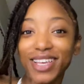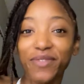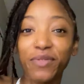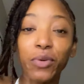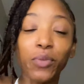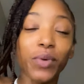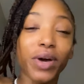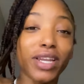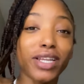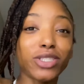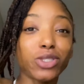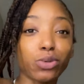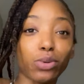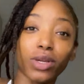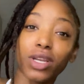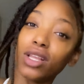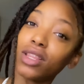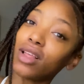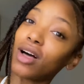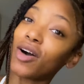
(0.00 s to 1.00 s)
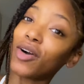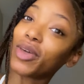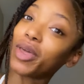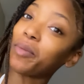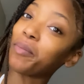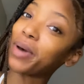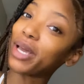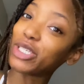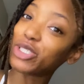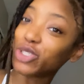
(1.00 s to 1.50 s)
if you want to join along in
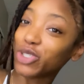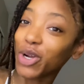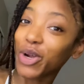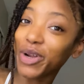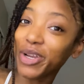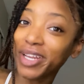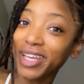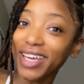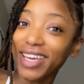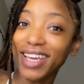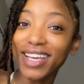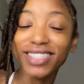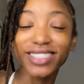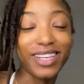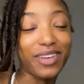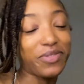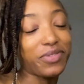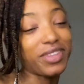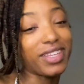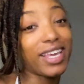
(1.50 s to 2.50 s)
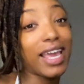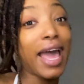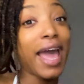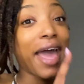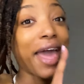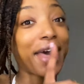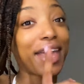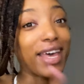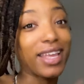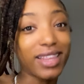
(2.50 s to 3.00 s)
my journey, definitely
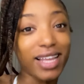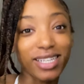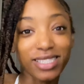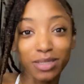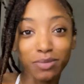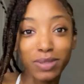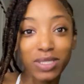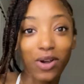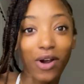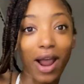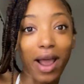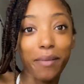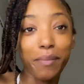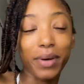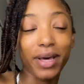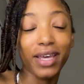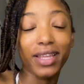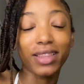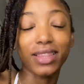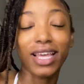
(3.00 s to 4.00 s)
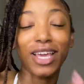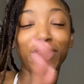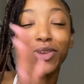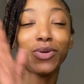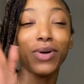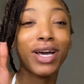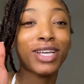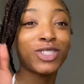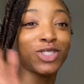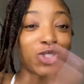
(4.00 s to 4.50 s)
hit that subscribe button. Thank you
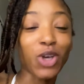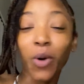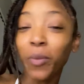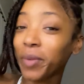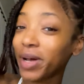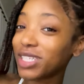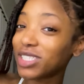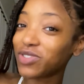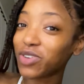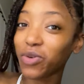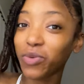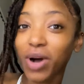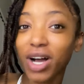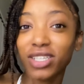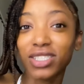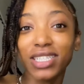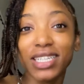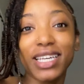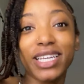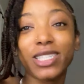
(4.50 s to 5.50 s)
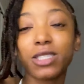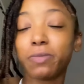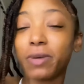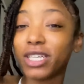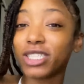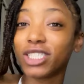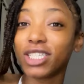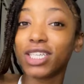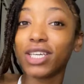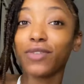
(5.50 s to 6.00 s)
guys so much for watching,
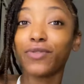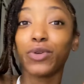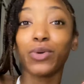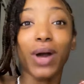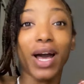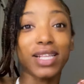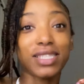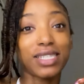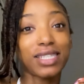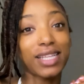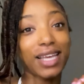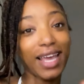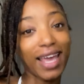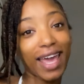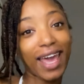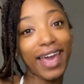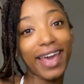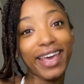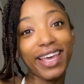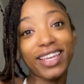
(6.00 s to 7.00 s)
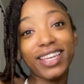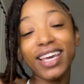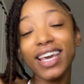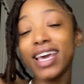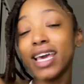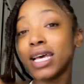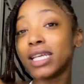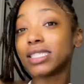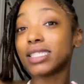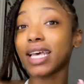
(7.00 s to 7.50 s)
especially if you got to the end.
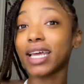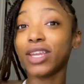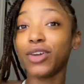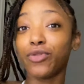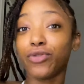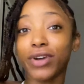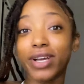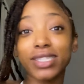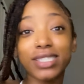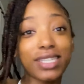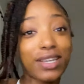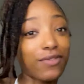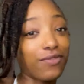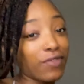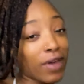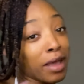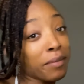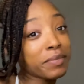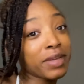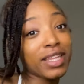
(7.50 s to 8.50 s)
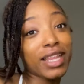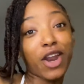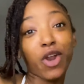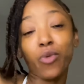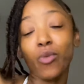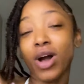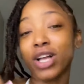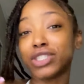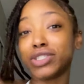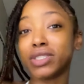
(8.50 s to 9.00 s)
To any friends and family that are
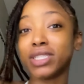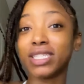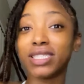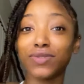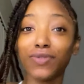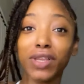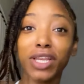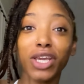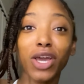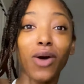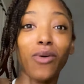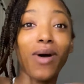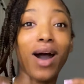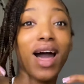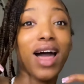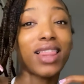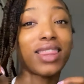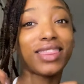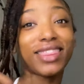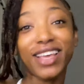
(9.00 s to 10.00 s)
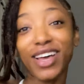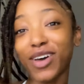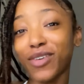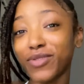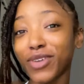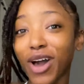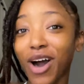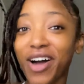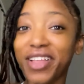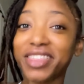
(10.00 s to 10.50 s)
watching this video, I love
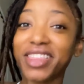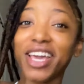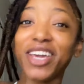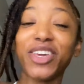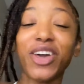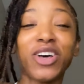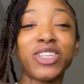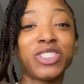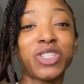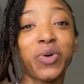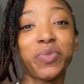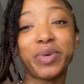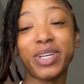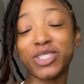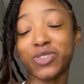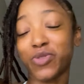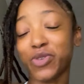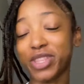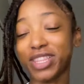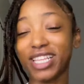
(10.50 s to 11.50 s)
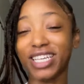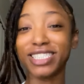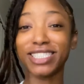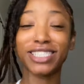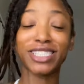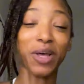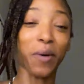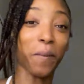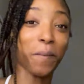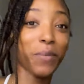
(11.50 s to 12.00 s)
y'all. Thank y'all so much for the
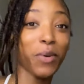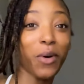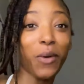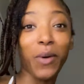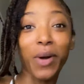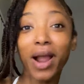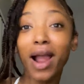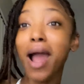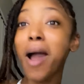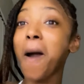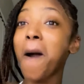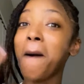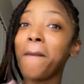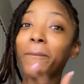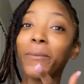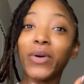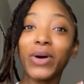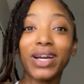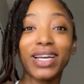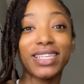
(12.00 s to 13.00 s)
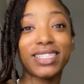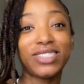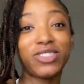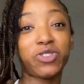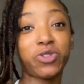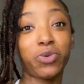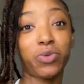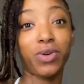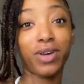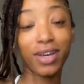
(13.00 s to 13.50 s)
support. More is
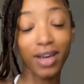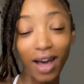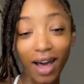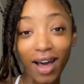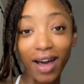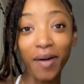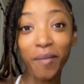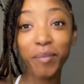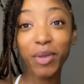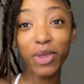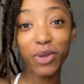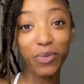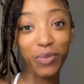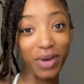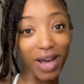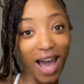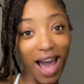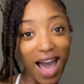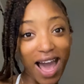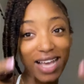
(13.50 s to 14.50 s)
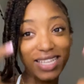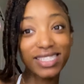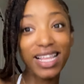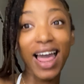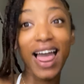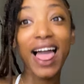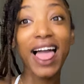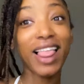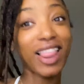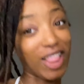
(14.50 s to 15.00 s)
to come, you guys,
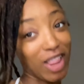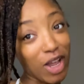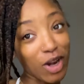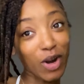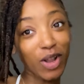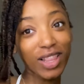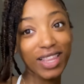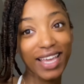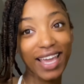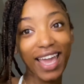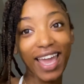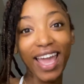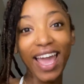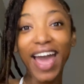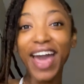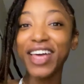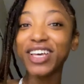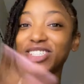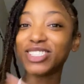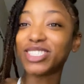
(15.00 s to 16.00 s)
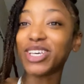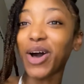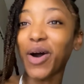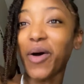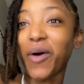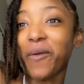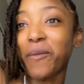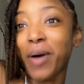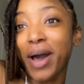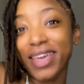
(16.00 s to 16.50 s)
literally.
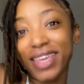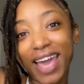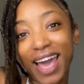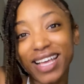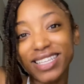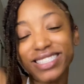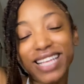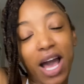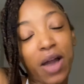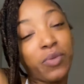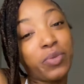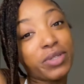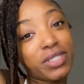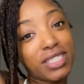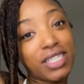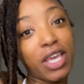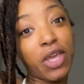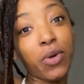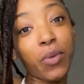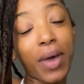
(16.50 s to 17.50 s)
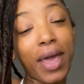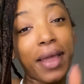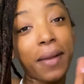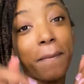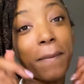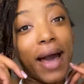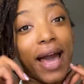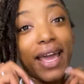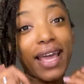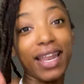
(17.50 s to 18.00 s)
So yes, I will see you in
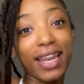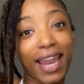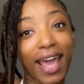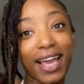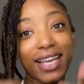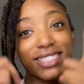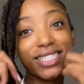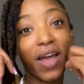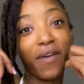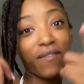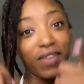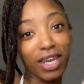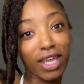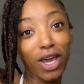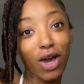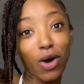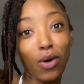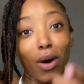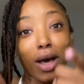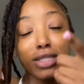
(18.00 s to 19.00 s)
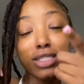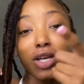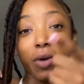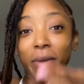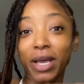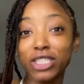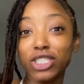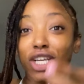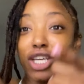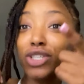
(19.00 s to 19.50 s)
my next video. So
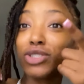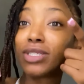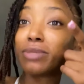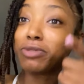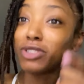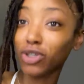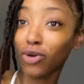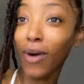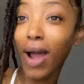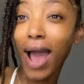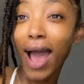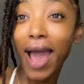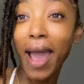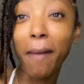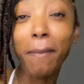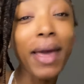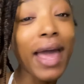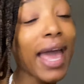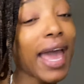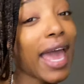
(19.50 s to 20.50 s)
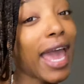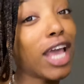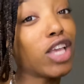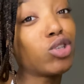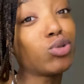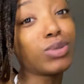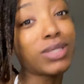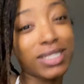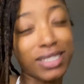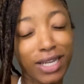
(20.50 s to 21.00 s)
make sure you subscribe and
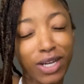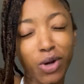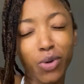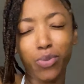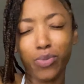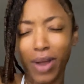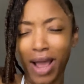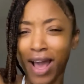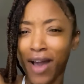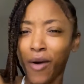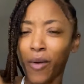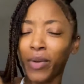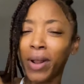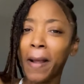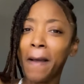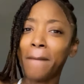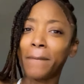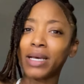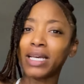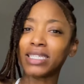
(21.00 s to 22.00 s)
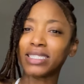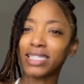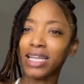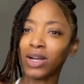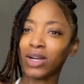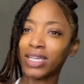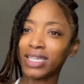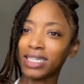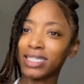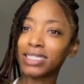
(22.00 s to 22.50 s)
you stick around, because there
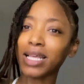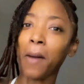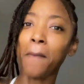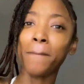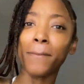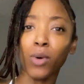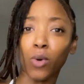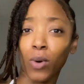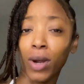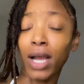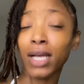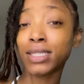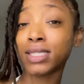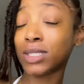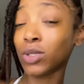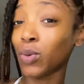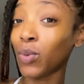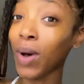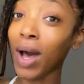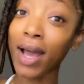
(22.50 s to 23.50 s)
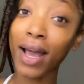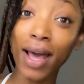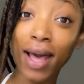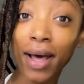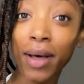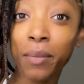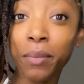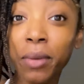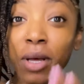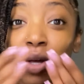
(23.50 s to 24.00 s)
is more to
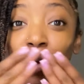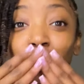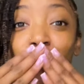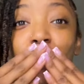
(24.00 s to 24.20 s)
come.